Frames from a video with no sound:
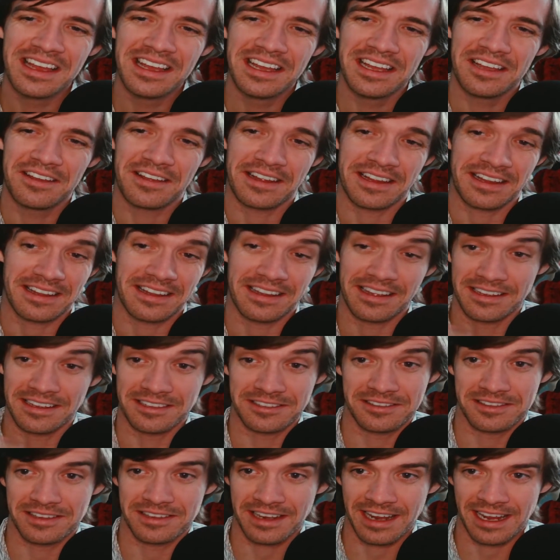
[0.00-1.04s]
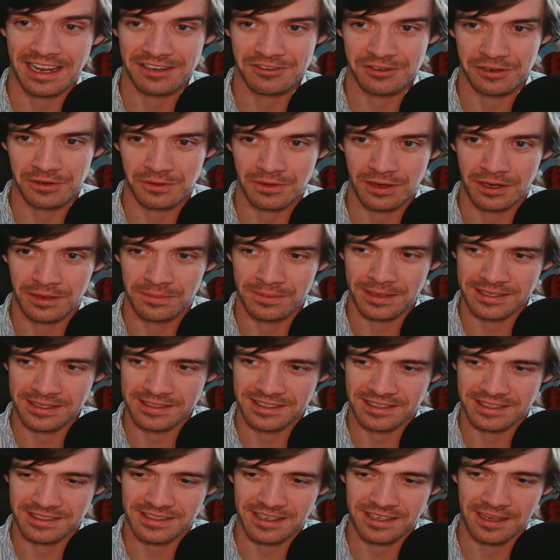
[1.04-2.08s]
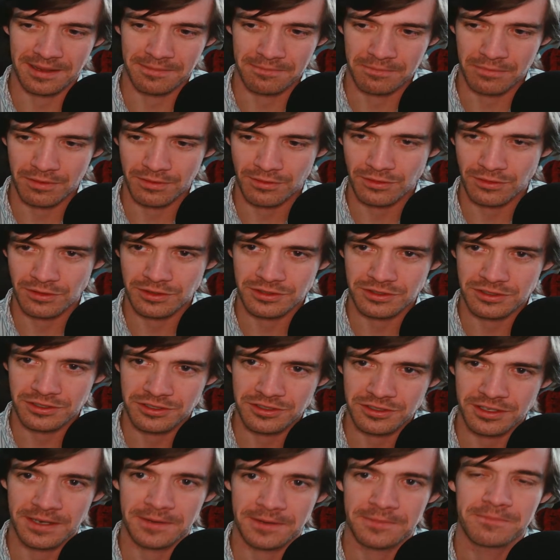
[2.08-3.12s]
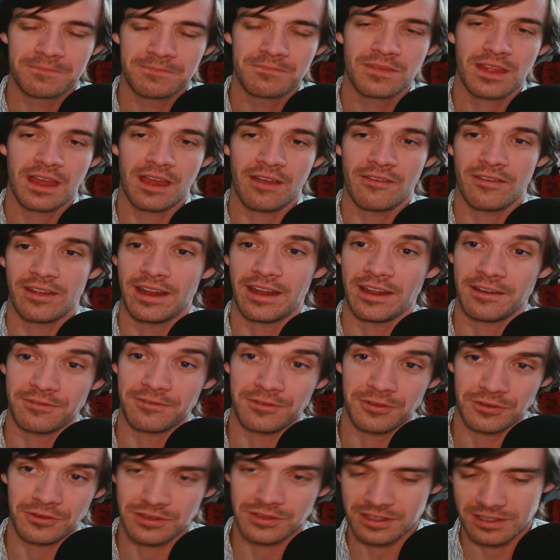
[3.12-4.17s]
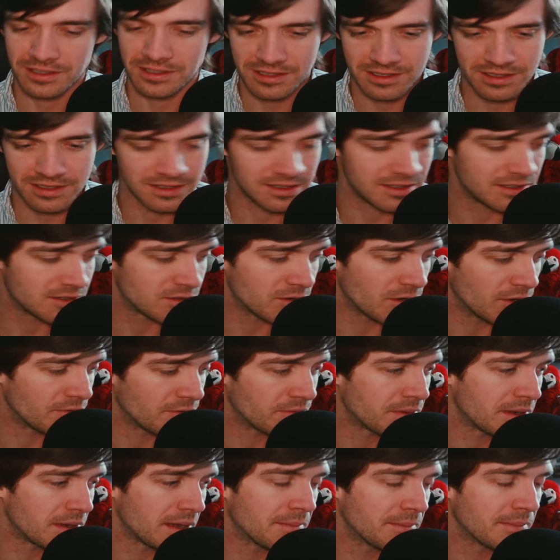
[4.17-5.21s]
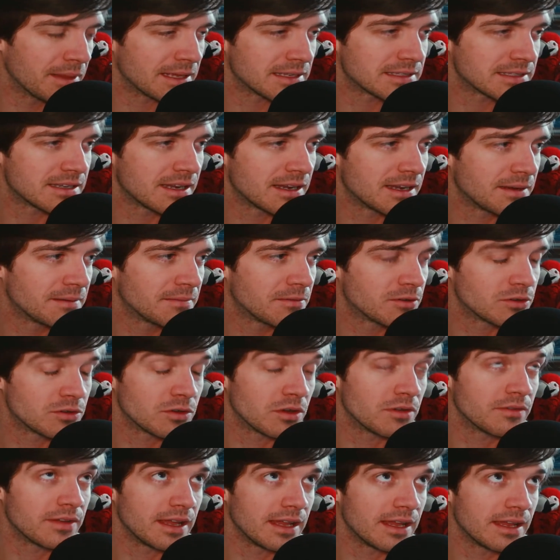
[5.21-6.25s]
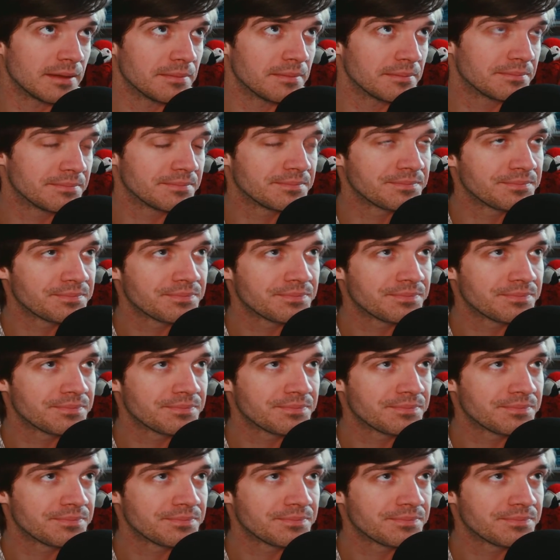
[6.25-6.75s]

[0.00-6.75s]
I can't drink water past 6 a.m. before surgery. I haven't had food since 12 p.m. last night, or 12 a.m.